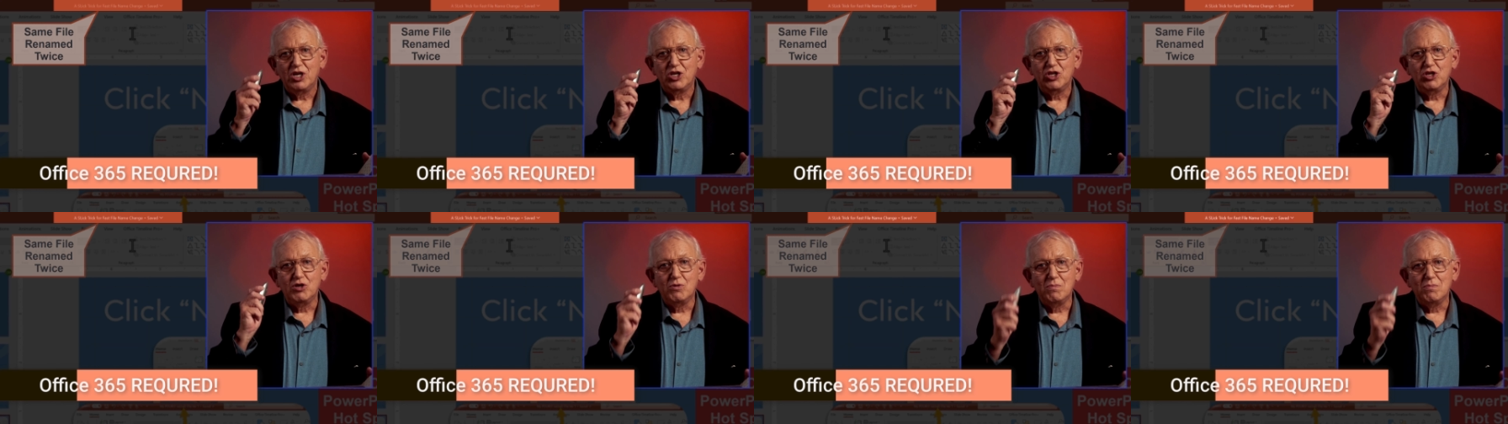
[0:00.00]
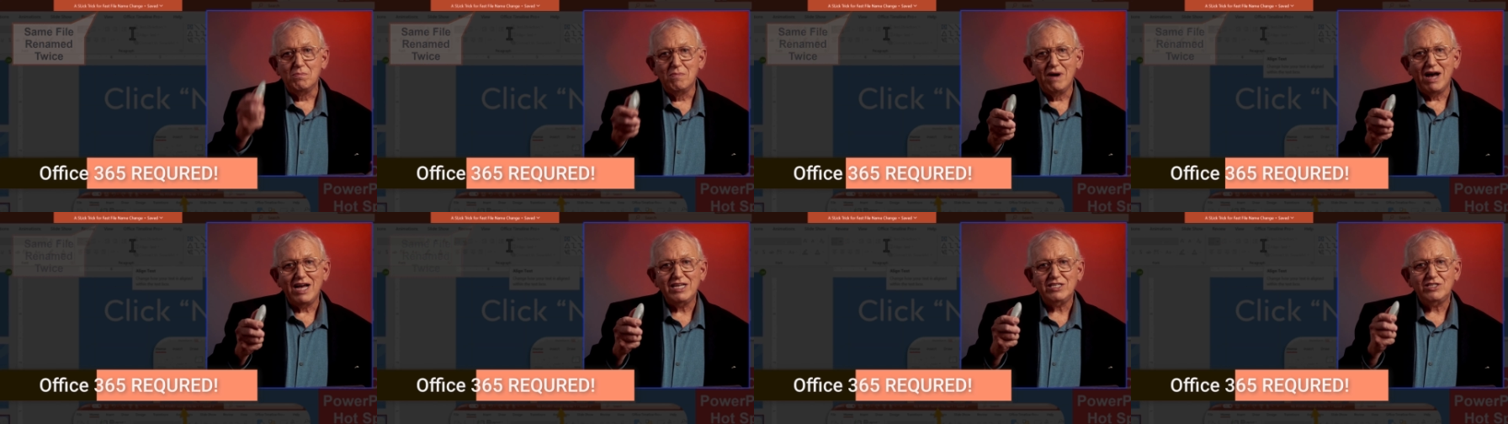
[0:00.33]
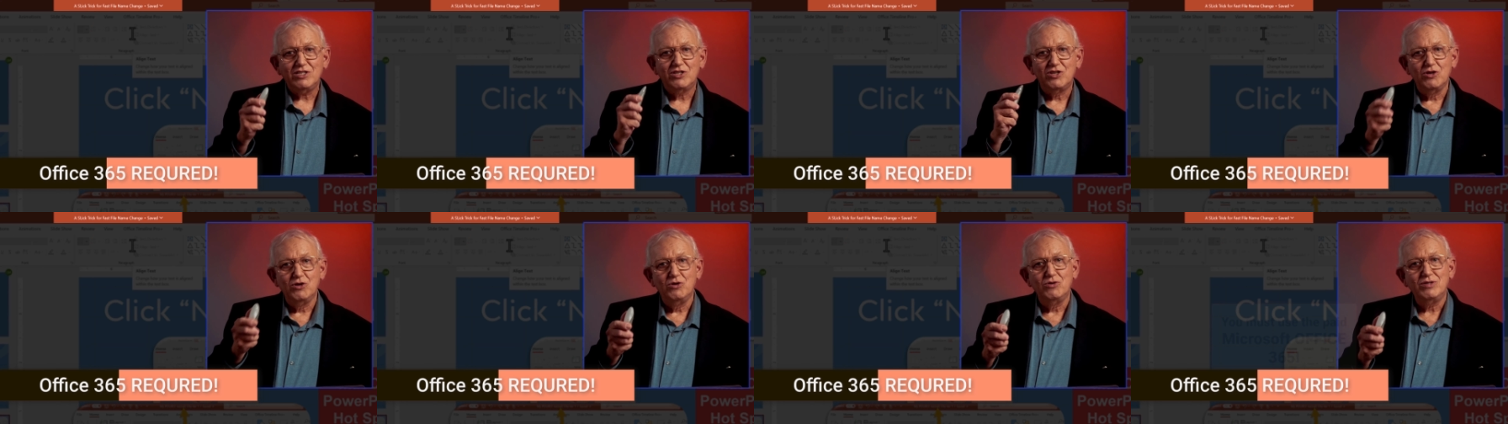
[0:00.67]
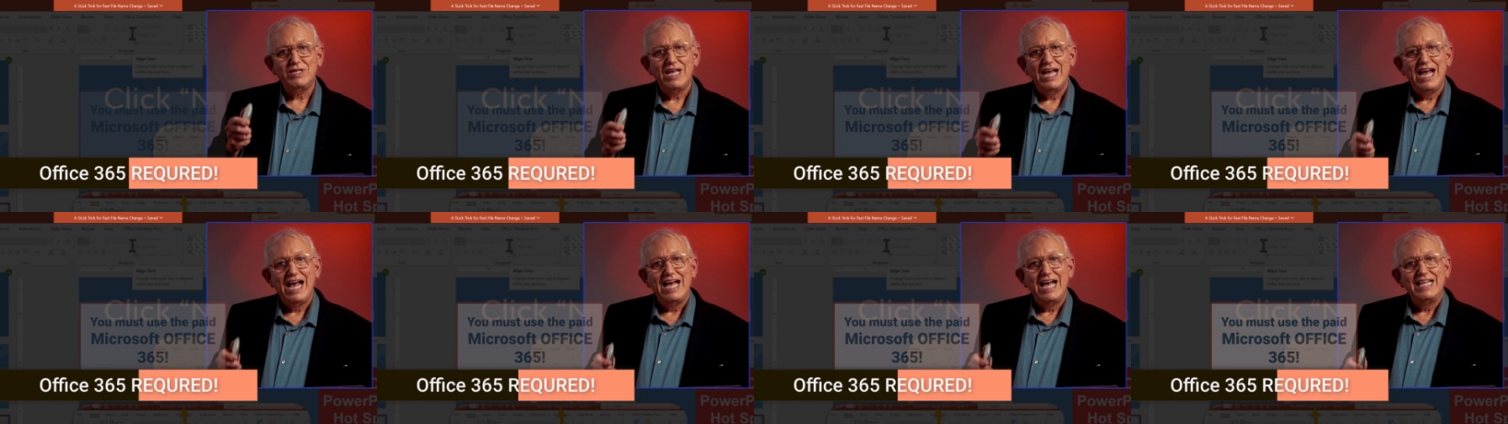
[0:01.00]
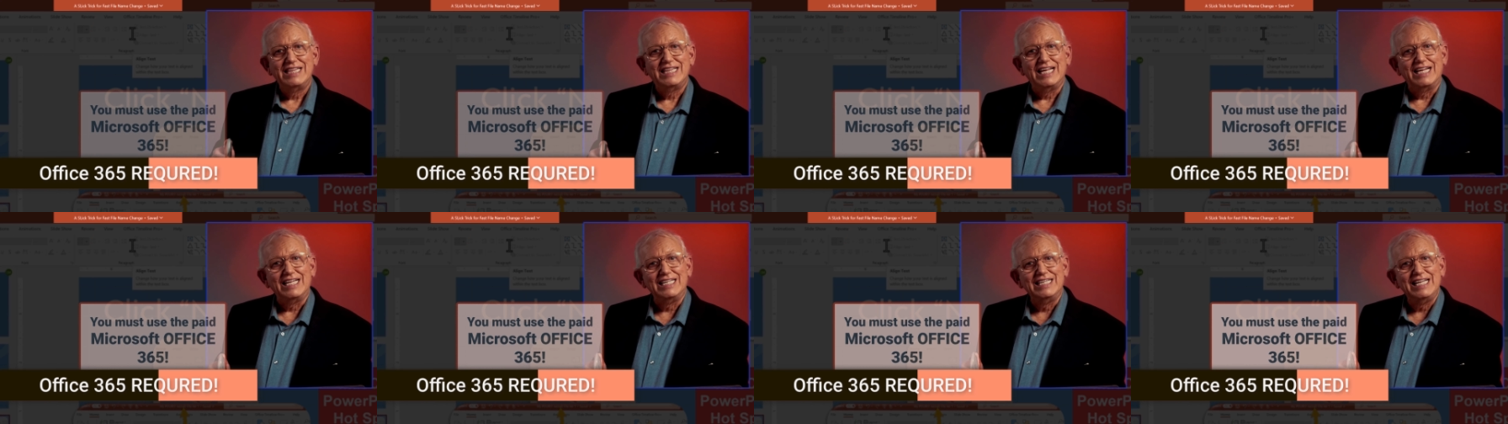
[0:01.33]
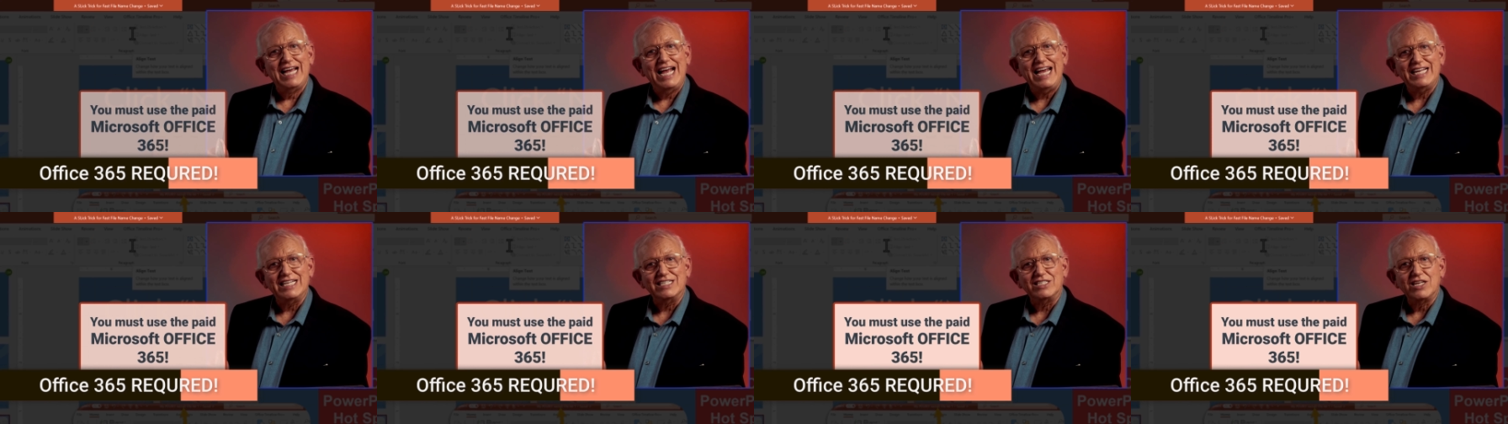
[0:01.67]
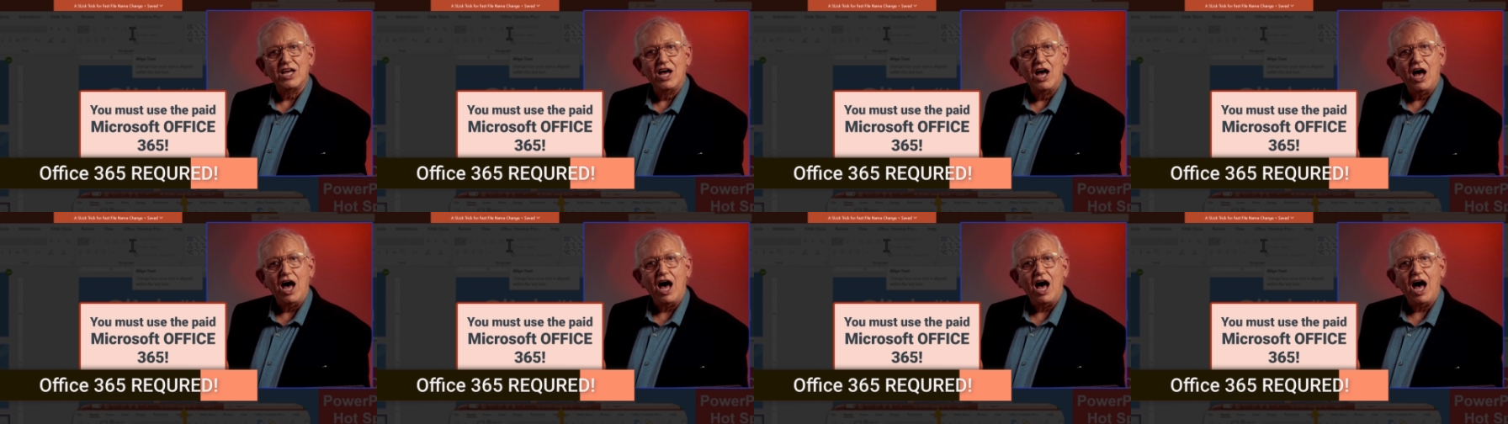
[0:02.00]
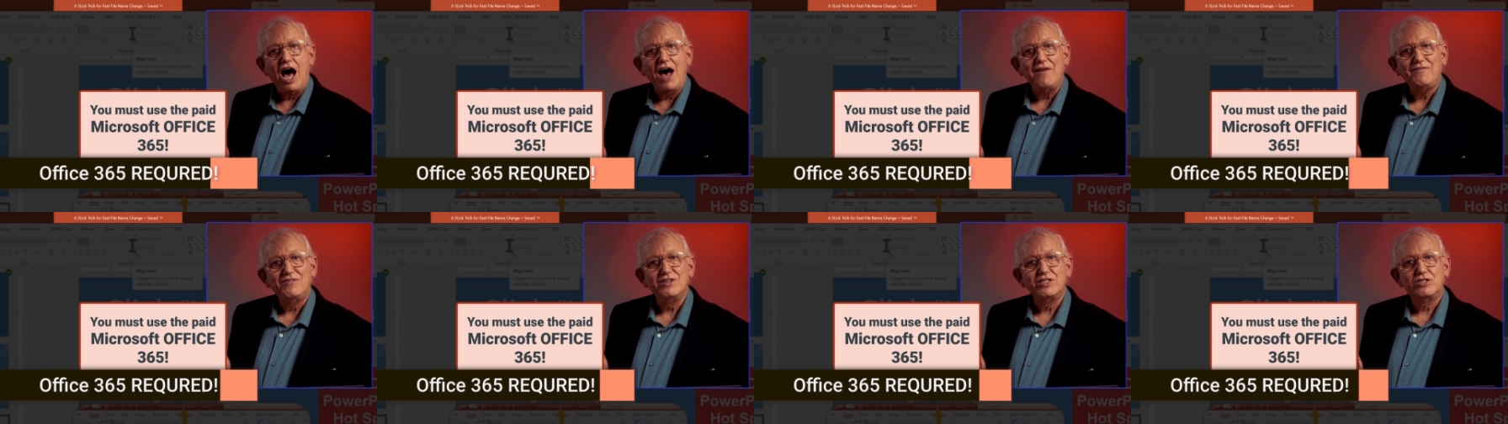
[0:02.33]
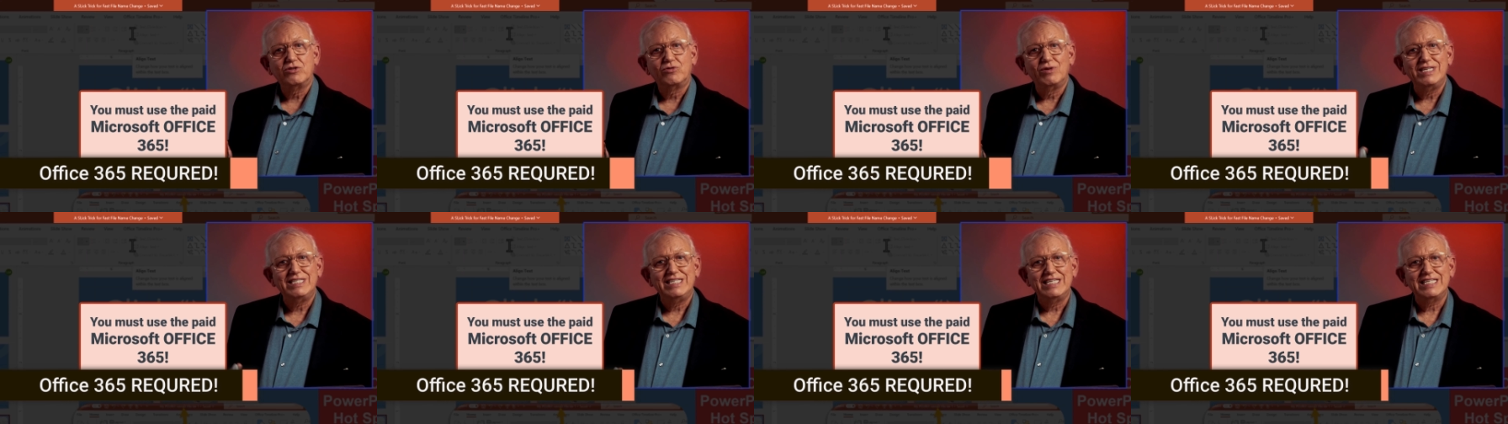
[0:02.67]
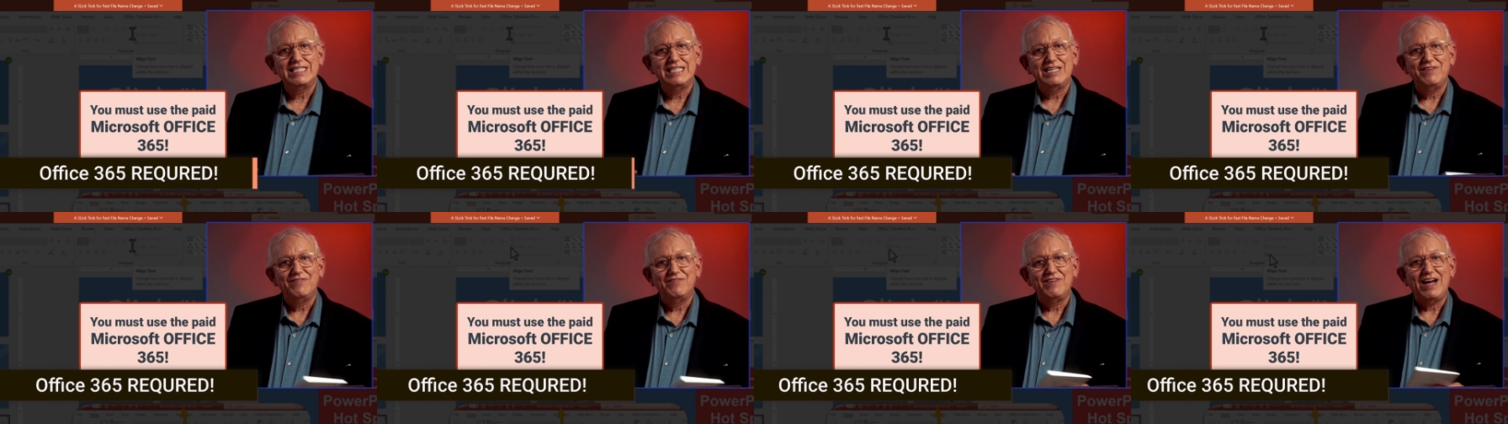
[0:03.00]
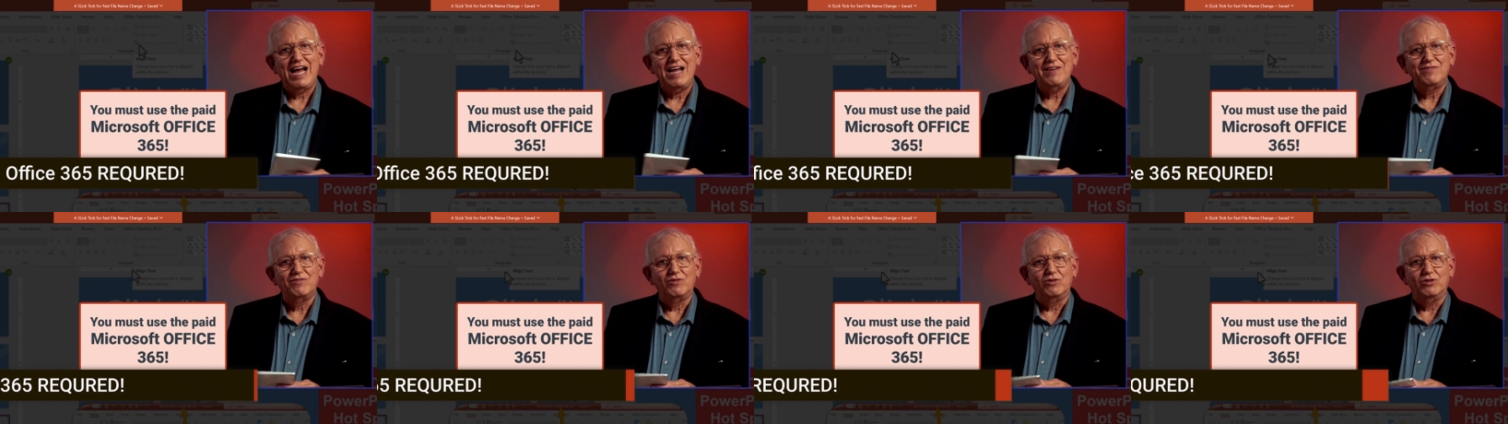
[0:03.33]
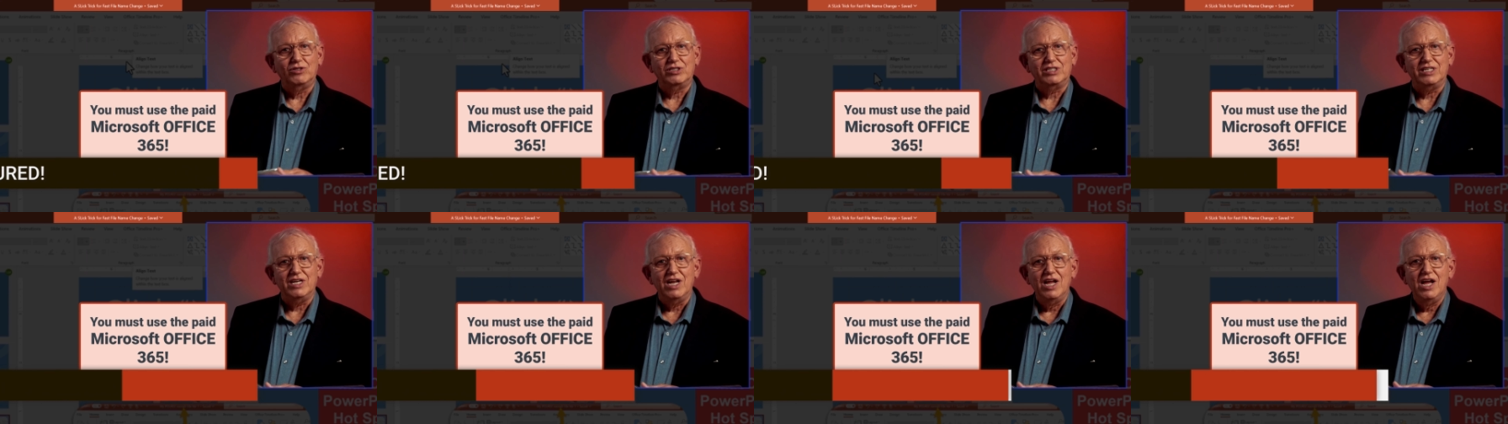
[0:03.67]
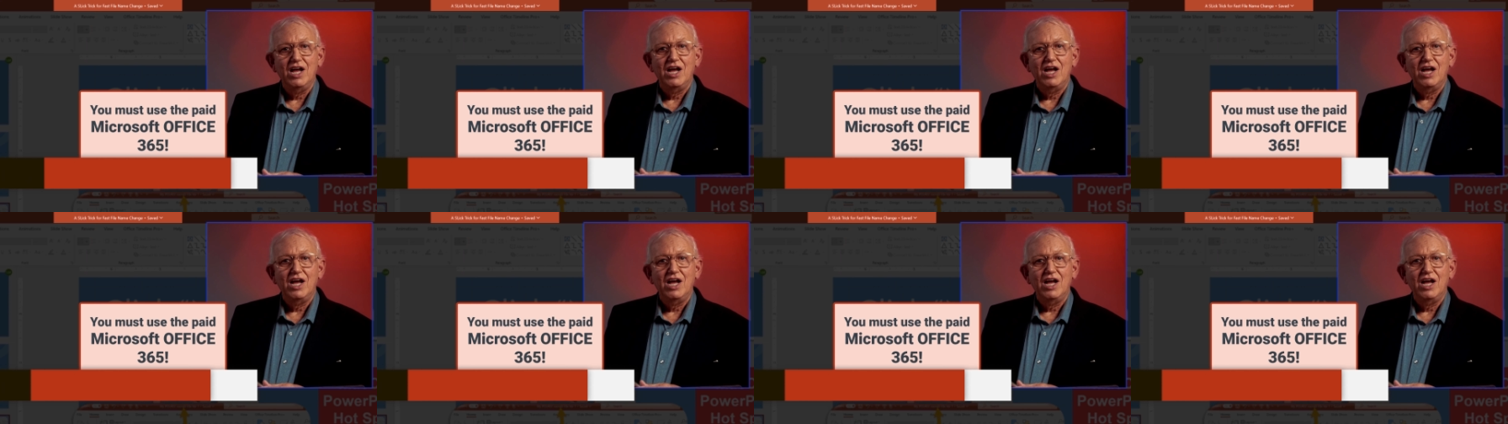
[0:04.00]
you must use the latest Office three sixty-five version,